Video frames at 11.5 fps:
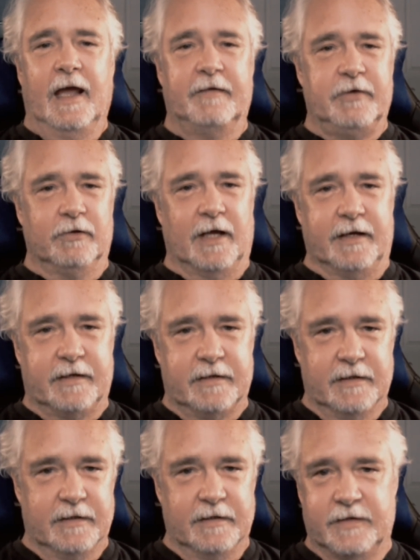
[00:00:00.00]
If you
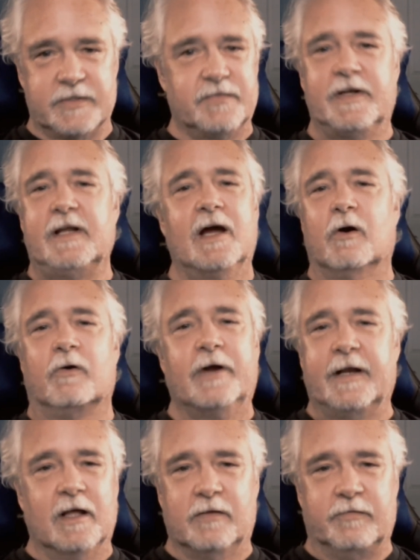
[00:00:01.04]
like this video or
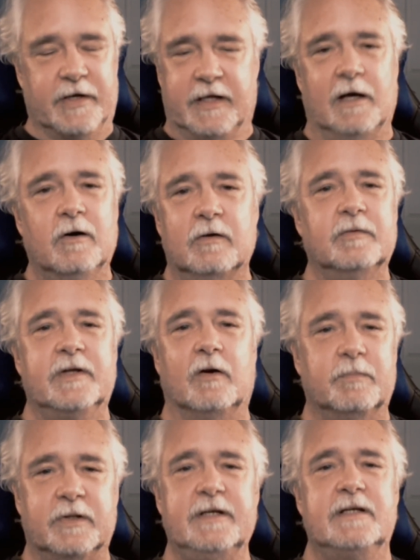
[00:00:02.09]
any other video, you
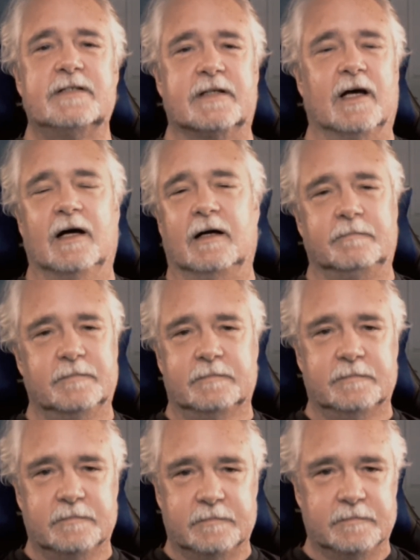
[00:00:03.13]
know, please
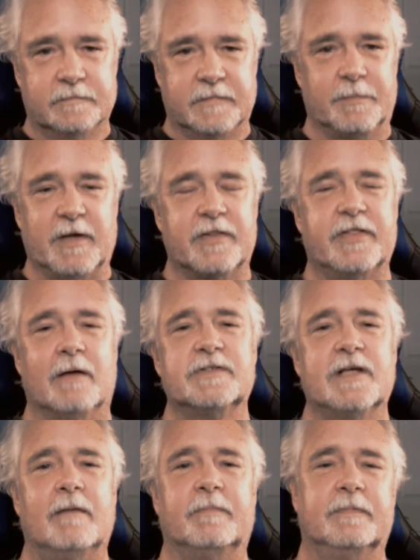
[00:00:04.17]
give me a
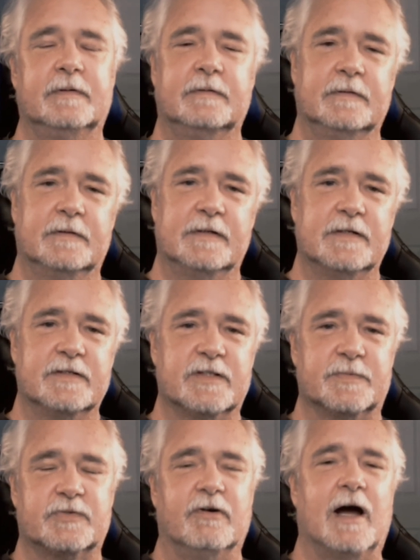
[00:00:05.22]
thumbs up,
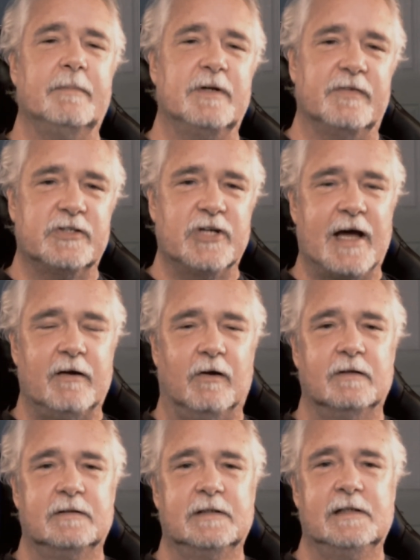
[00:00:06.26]
subscribe to the
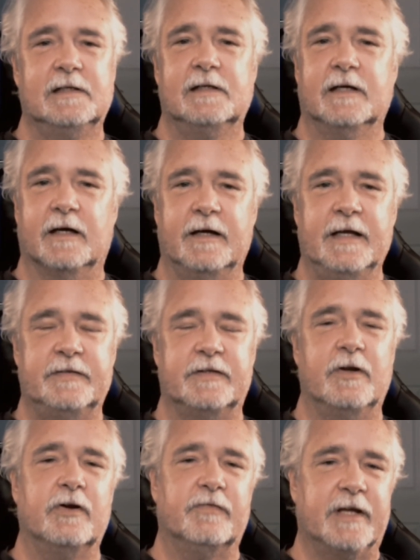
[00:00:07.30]
channel, hit
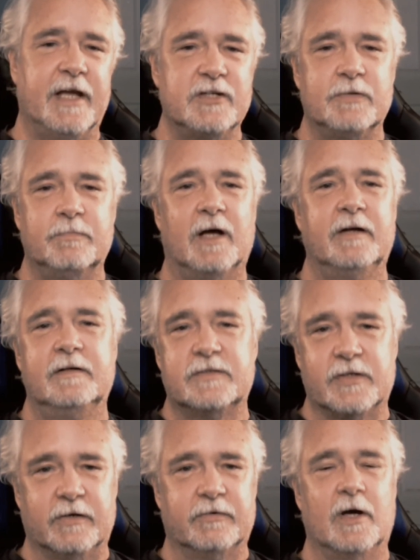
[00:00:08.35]
the notification button
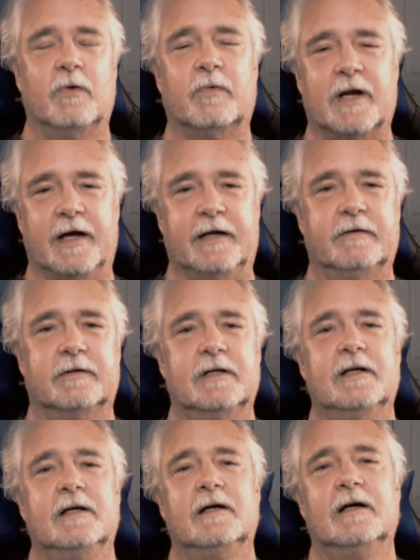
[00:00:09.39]
so you'll know when I
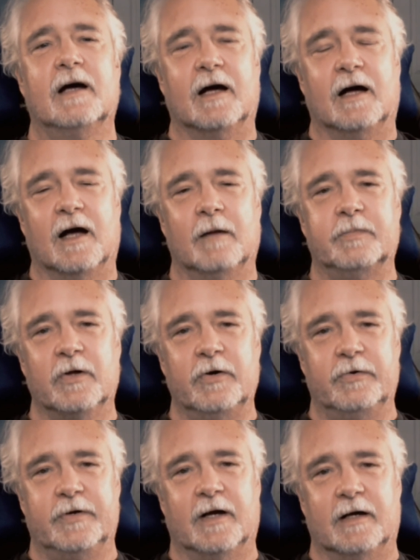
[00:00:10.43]

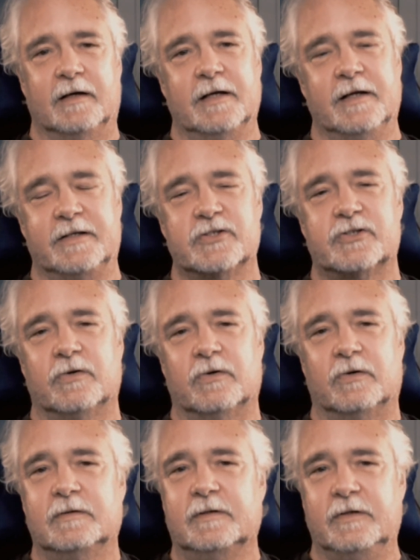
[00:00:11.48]
upload
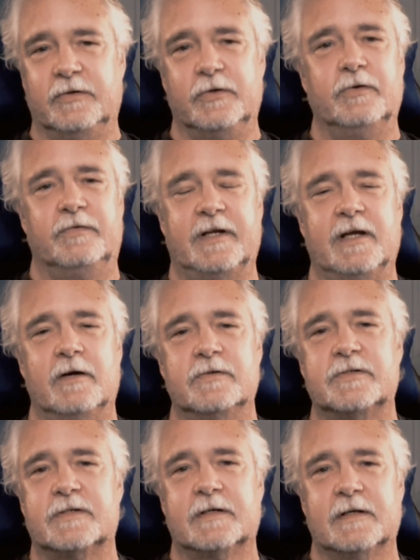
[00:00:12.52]
additional new
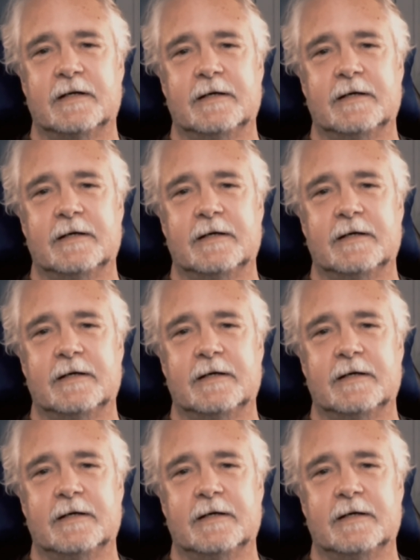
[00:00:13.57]
videos.